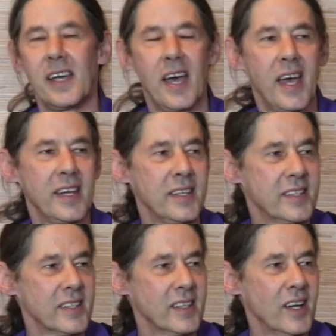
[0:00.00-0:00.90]
And
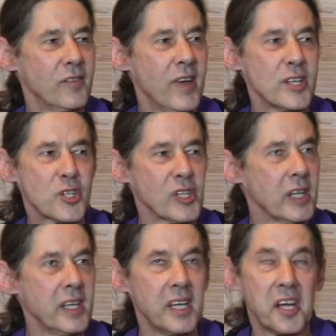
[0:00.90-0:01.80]

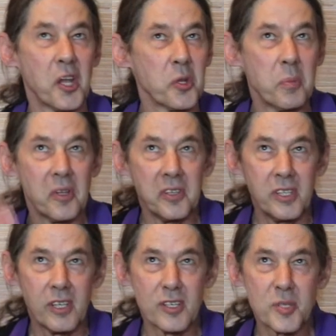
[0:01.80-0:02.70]
eventually, another
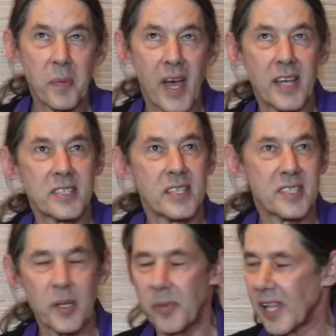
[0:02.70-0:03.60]
billion years passes,
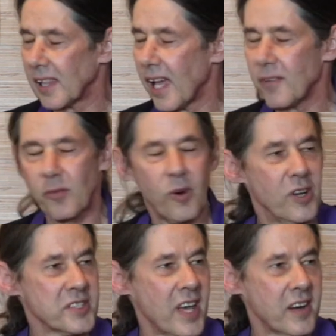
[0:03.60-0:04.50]
some of that life
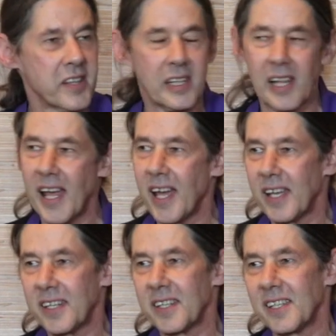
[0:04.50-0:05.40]
crawls out on the
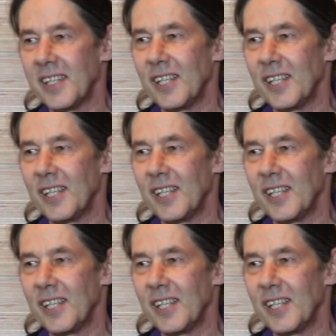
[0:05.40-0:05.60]
land,